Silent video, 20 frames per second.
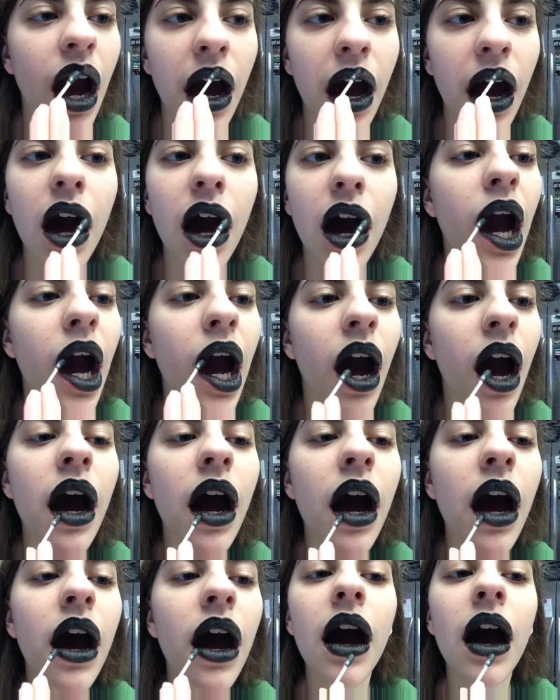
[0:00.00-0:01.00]
Just
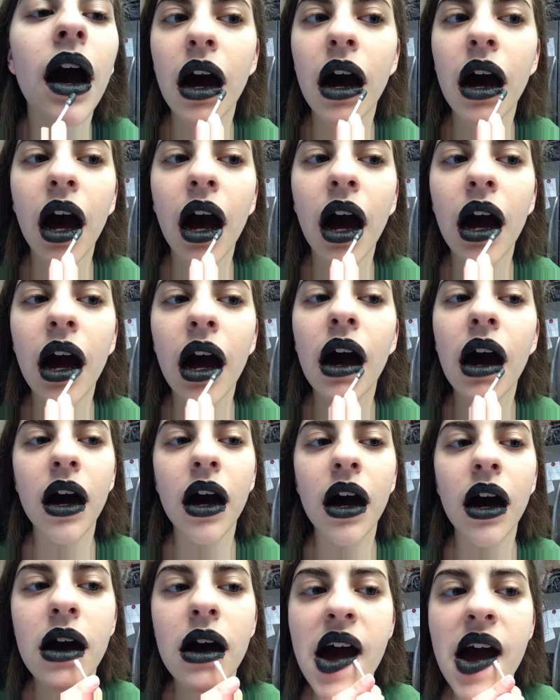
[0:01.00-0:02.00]
some major points.